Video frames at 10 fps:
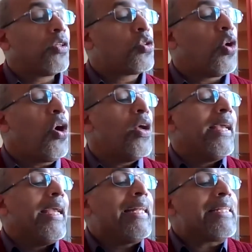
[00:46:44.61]
So
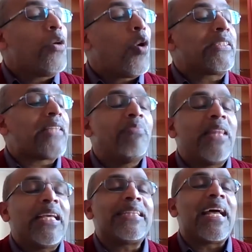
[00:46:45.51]
it is not
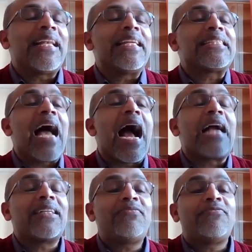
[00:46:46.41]
something that is
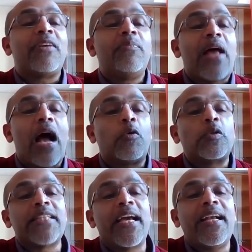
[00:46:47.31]
added from
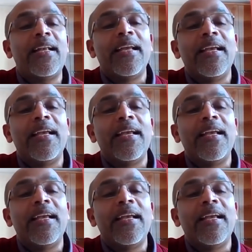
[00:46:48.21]
outside.